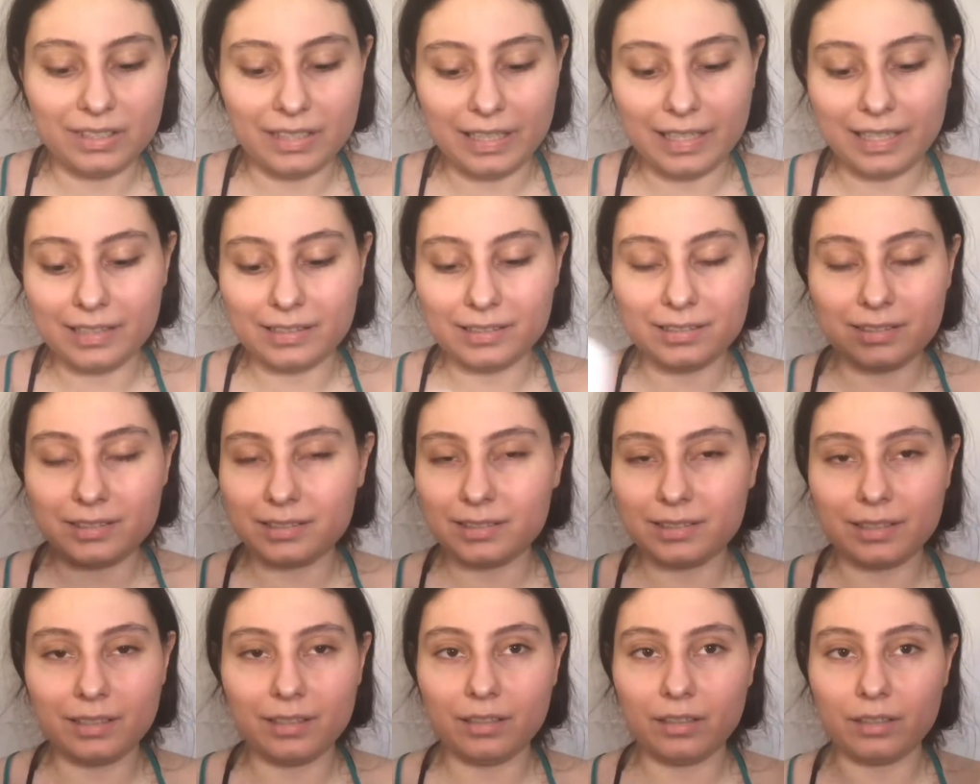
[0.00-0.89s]

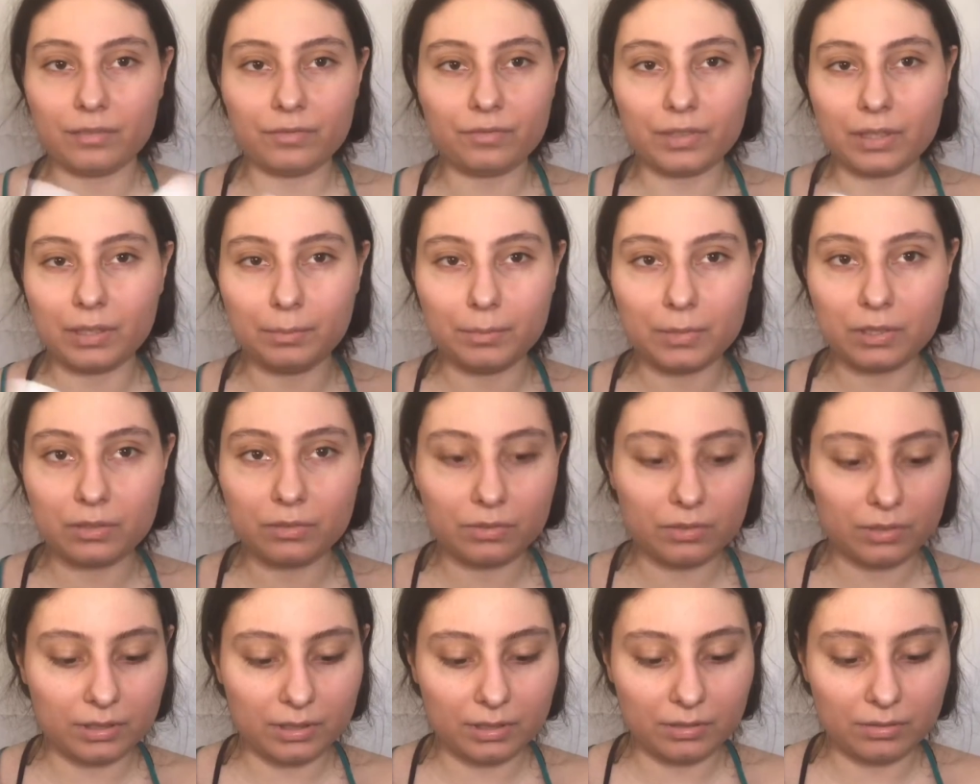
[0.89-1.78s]
has a lot of
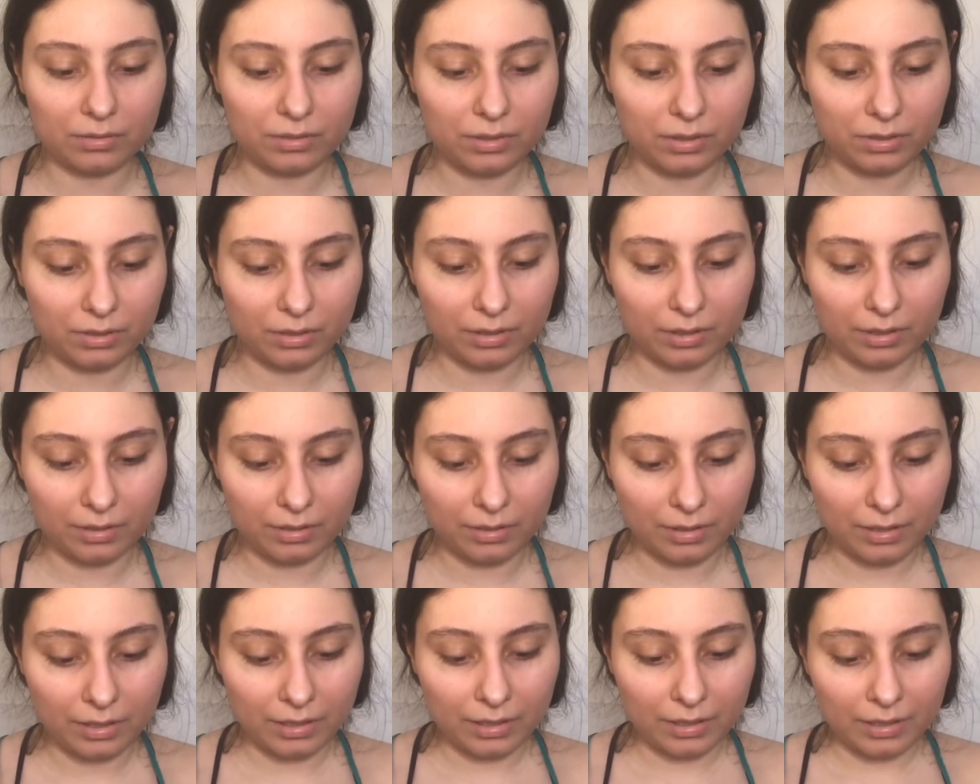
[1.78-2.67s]
chemicals still. So yeah.
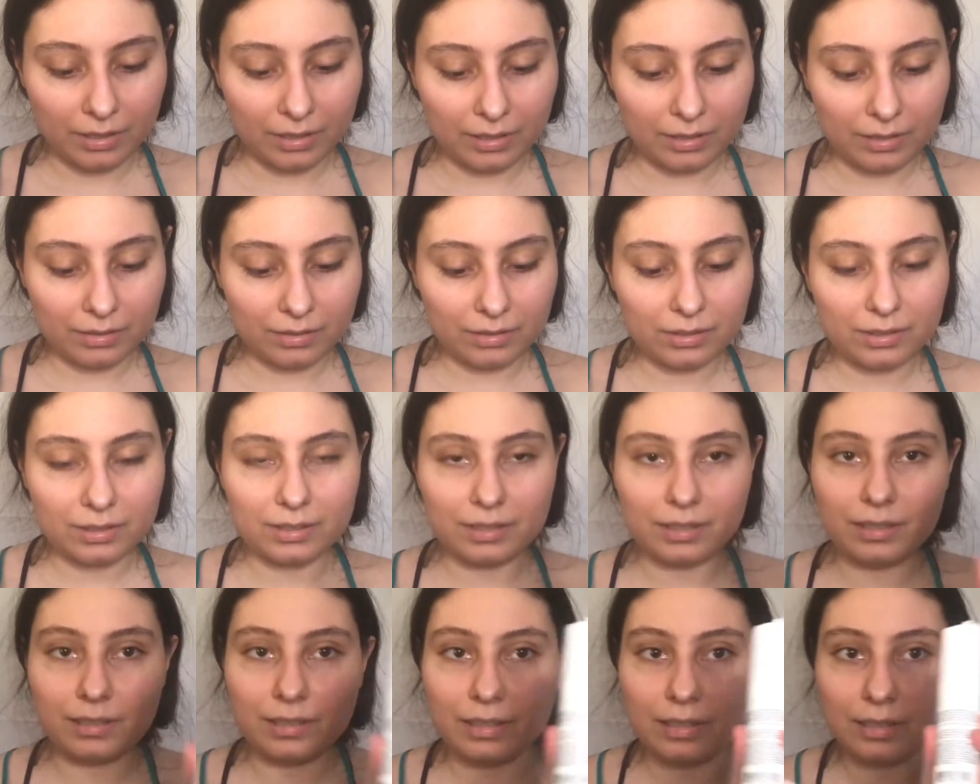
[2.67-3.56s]
You see
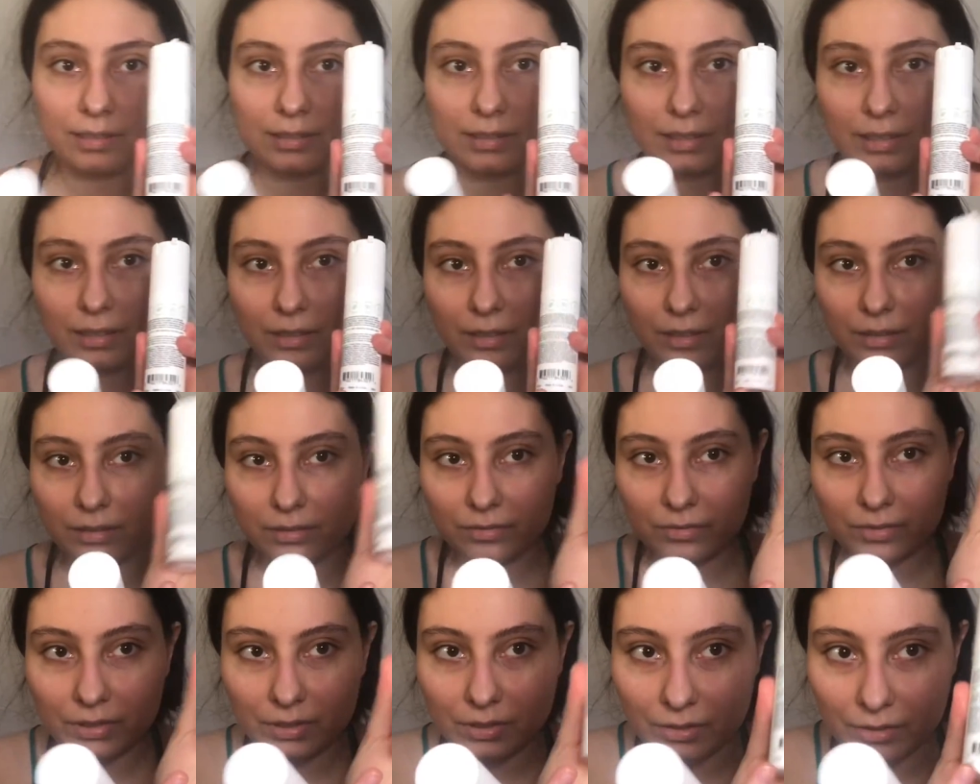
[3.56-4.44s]
it has a lot
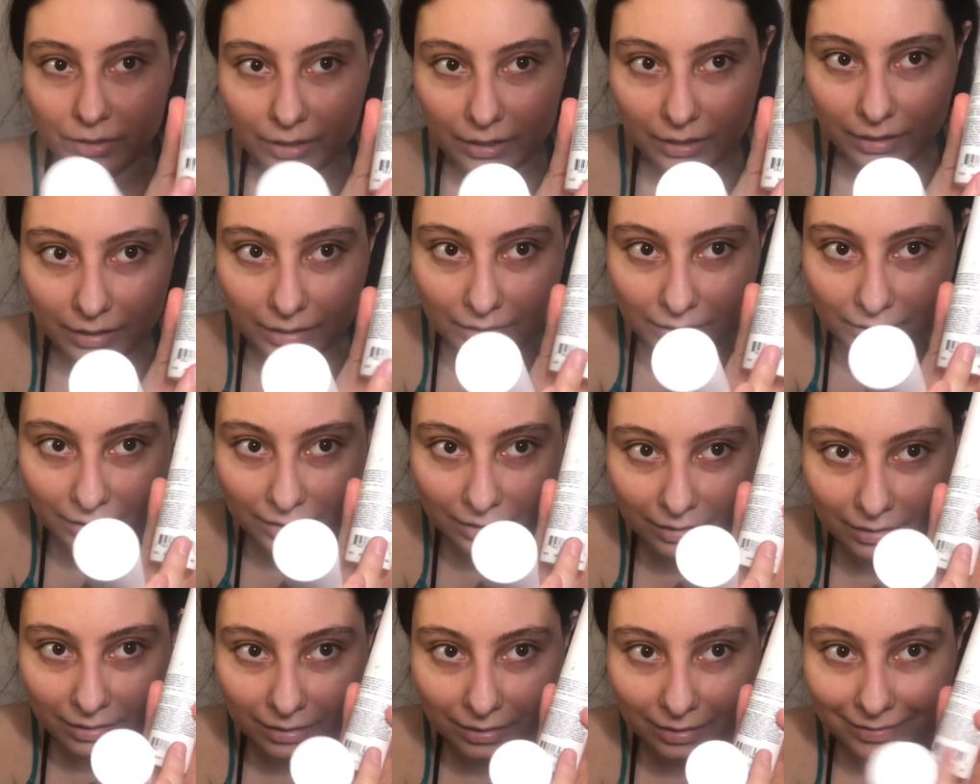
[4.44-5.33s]
of ingredients.
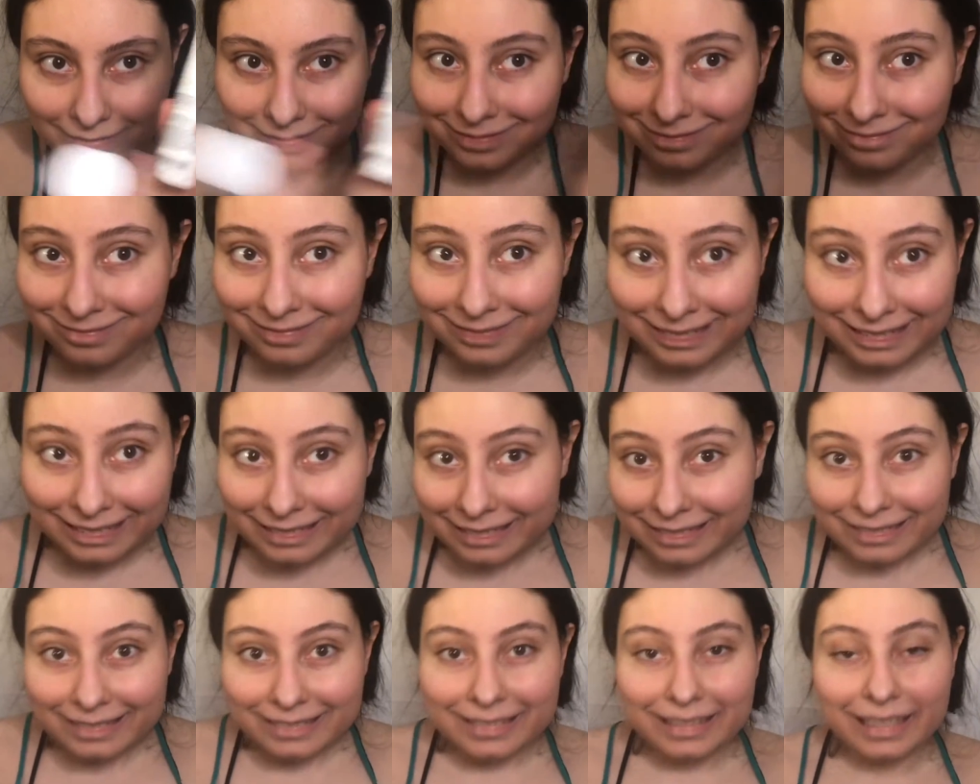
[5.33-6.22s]

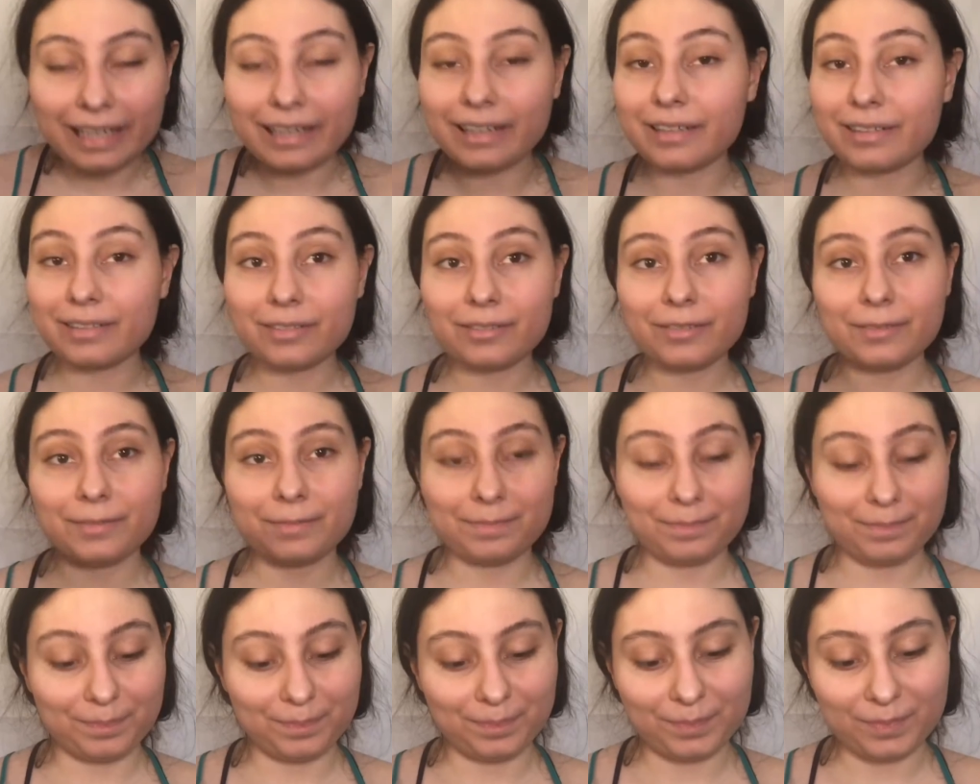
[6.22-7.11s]
I don't know.
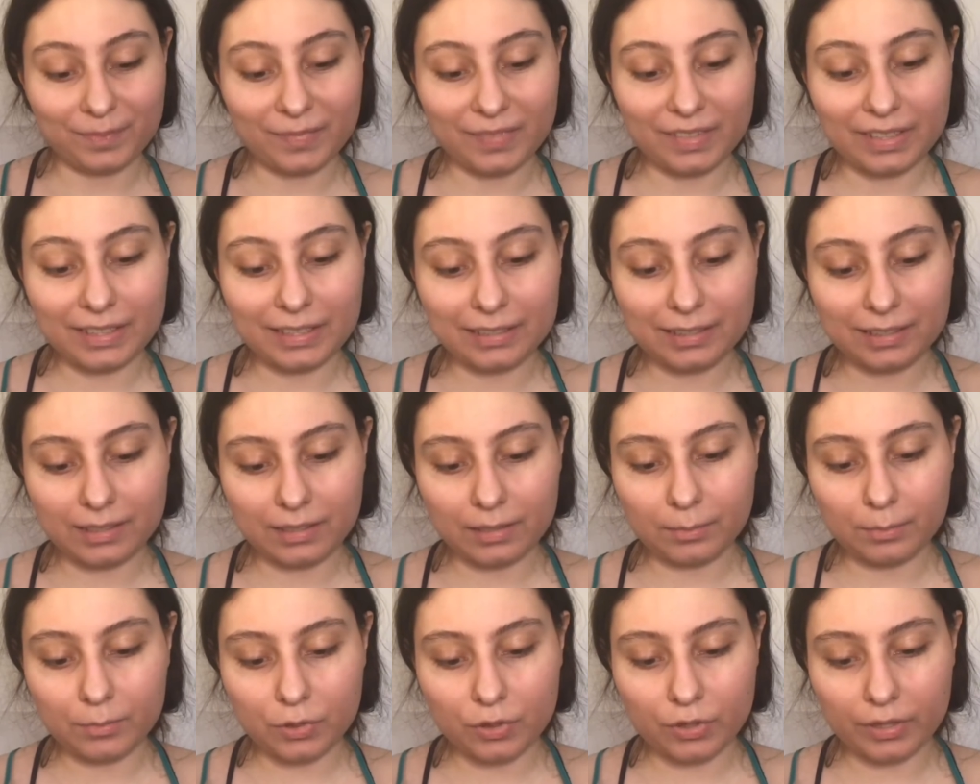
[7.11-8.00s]
Let's see,
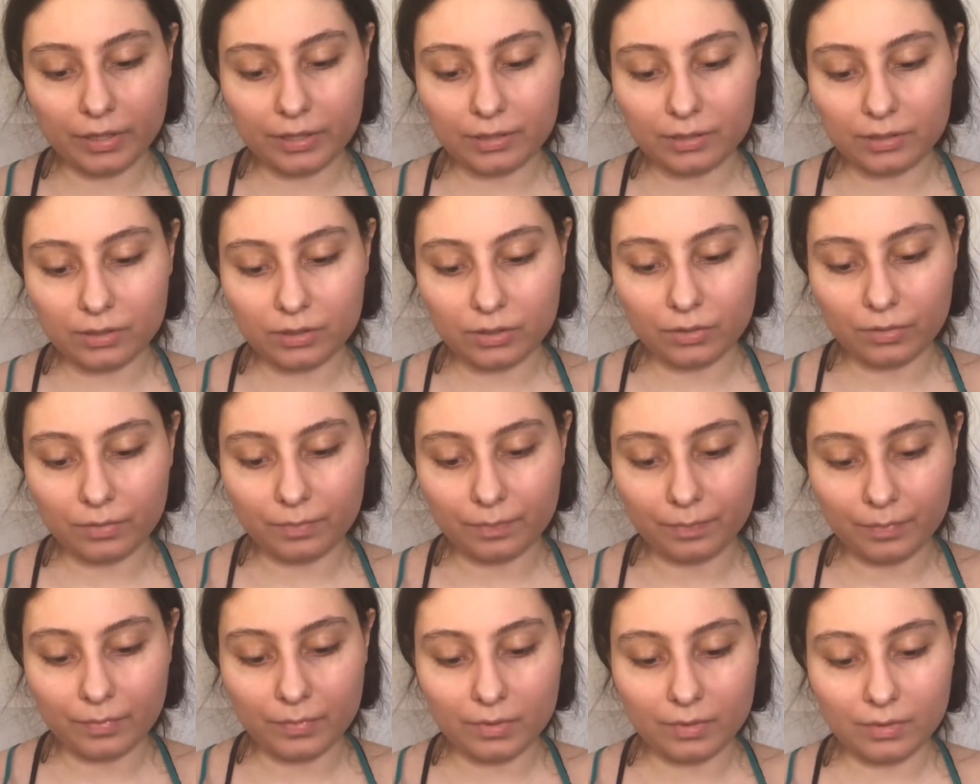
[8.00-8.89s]
I'm gonna try it. So
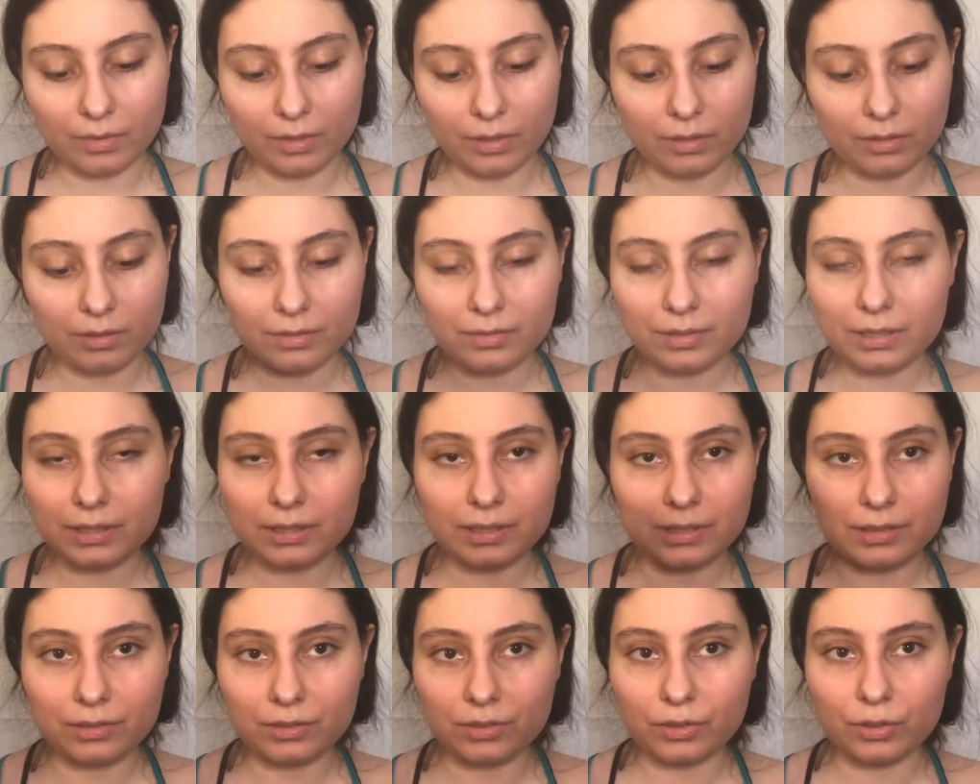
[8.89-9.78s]
all of
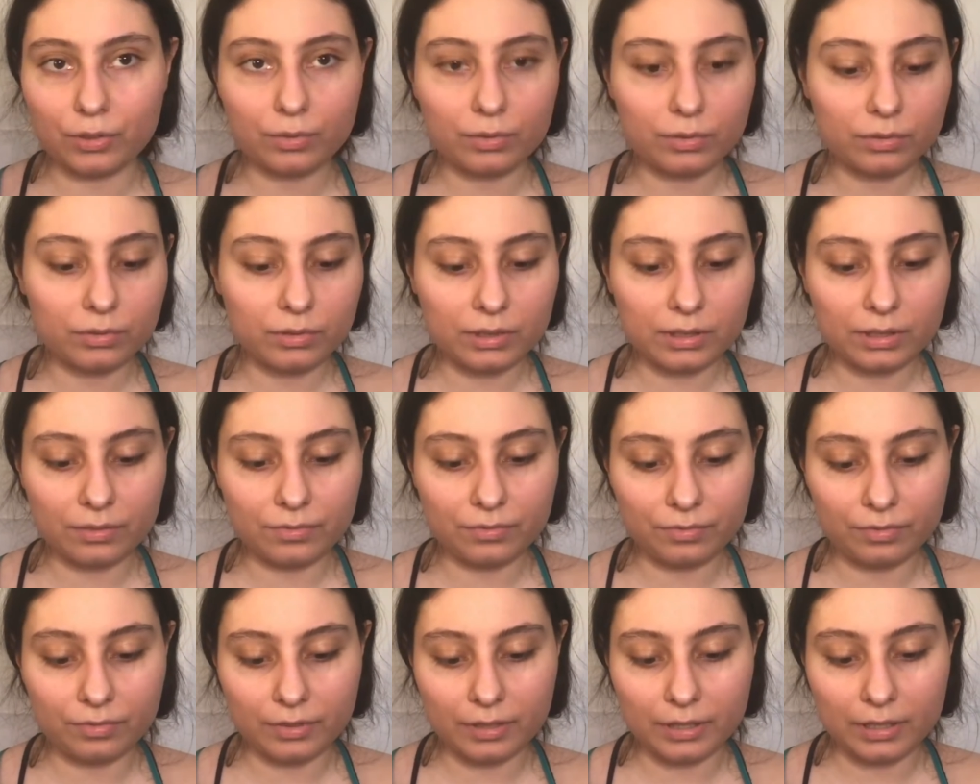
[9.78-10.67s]
this is cruelty
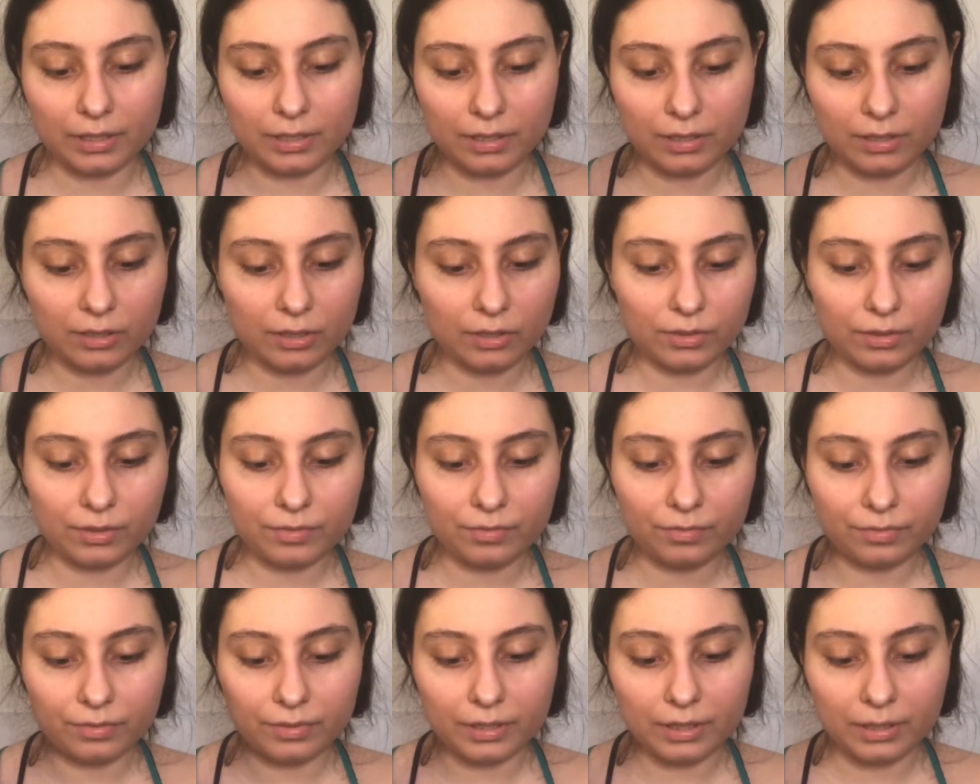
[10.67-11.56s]
free, gluten
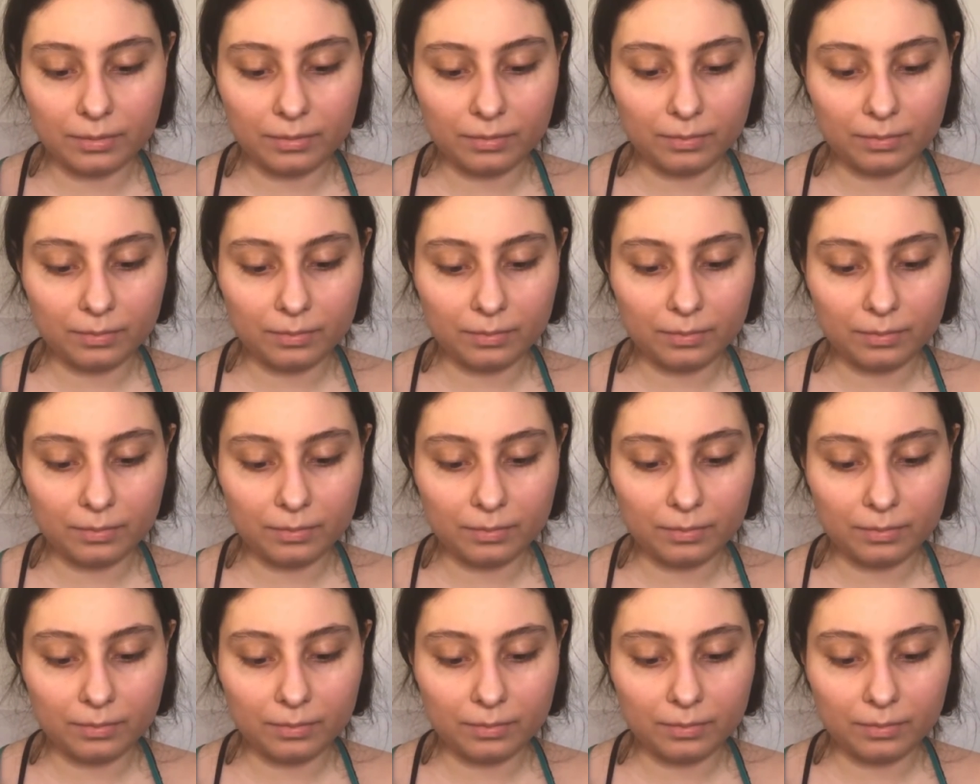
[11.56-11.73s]
free,